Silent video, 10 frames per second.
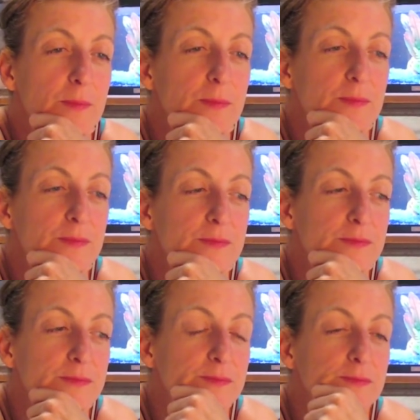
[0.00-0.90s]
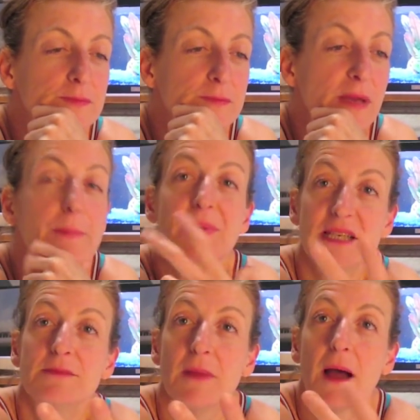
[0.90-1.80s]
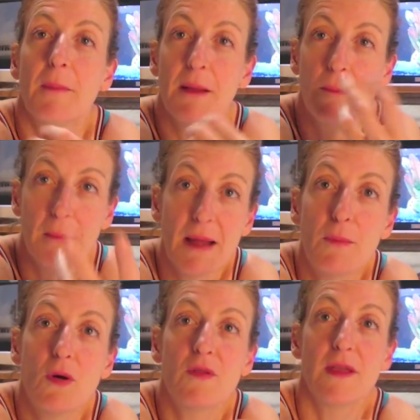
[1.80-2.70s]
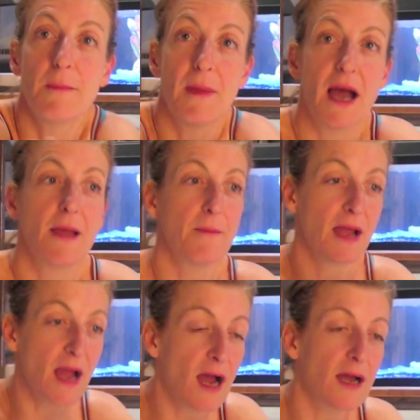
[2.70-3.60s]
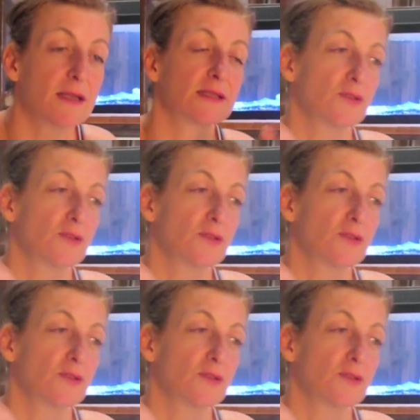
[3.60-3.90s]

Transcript: Mm, my prisma, my, my body, my, my hands.